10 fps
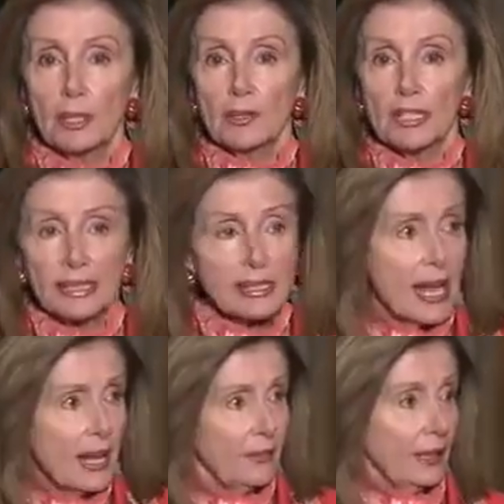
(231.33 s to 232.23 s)

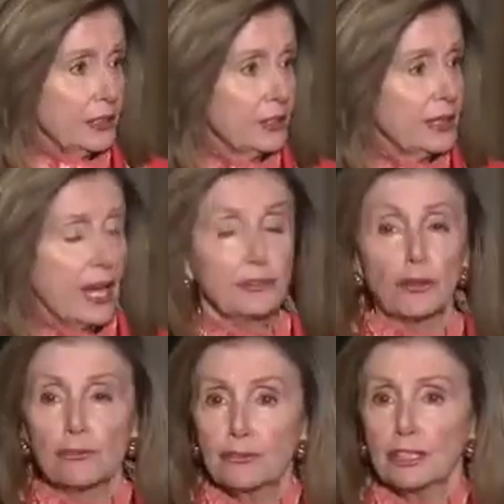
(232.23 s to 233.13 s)
Our staffs
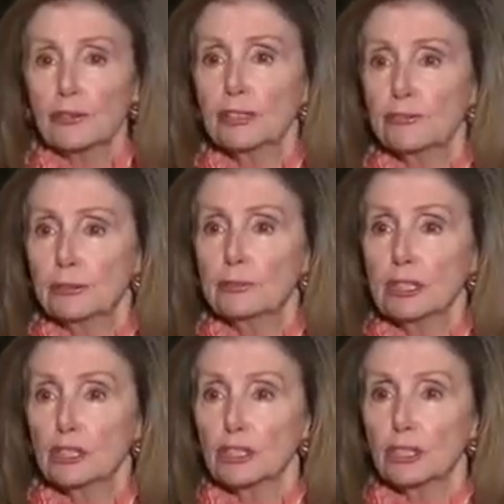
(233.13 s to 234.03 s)
are very
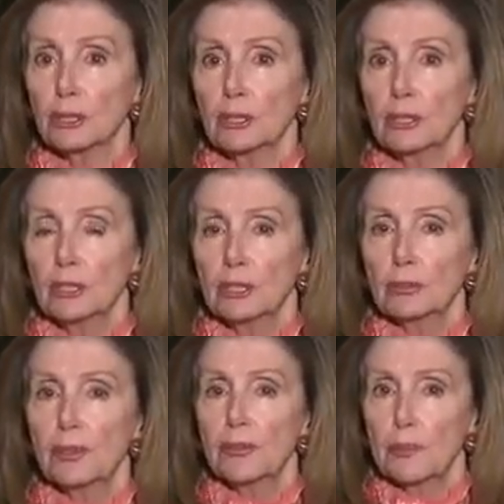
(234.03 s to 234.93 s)
familiar
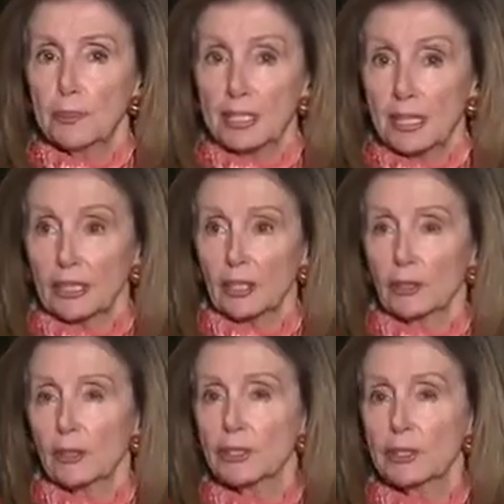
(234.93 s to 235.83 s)
with the
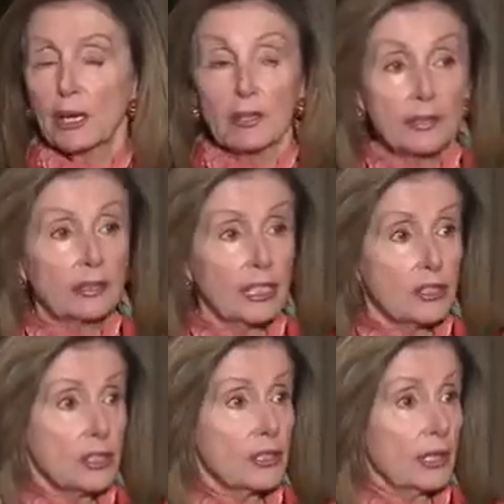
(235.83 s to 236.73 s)
particulars of the
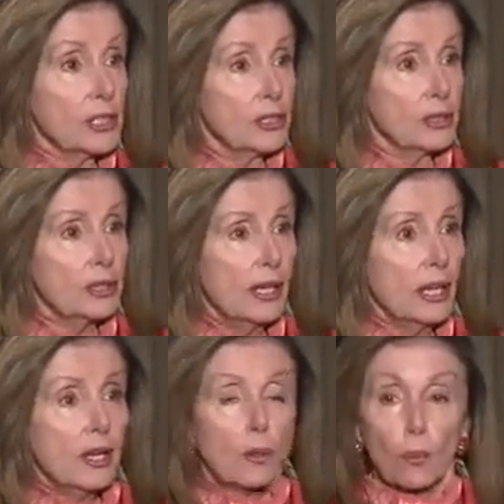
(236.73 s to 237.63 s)
legislation,
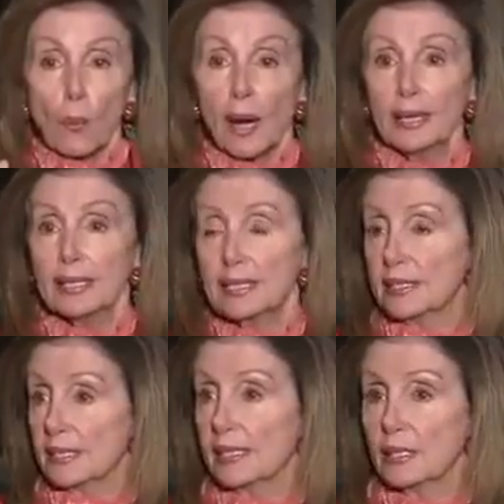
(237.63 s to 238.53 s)
why it
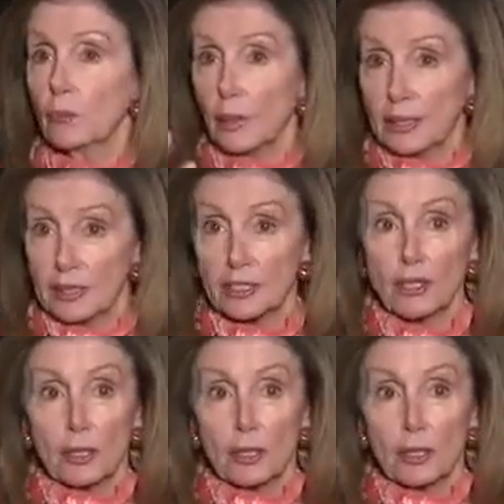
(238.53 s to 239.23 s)
is needed, what the